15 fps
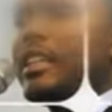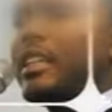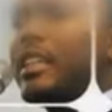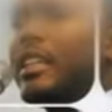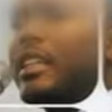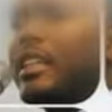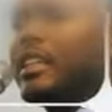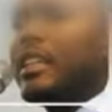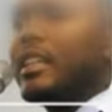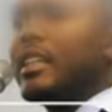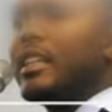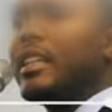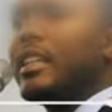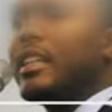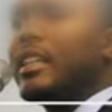
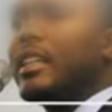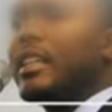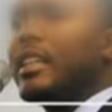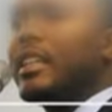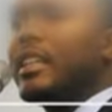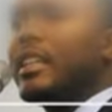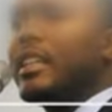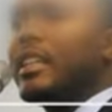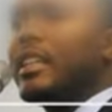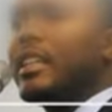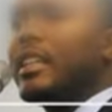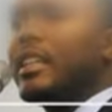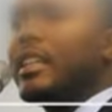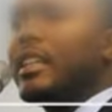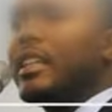
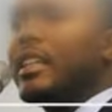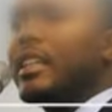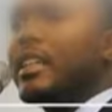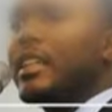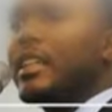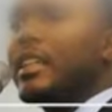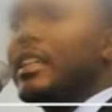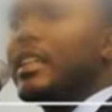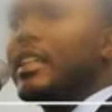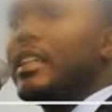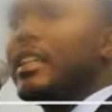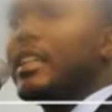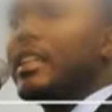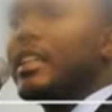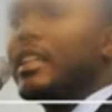
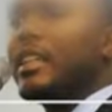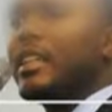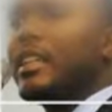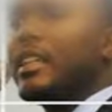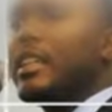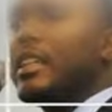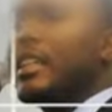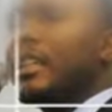(silence)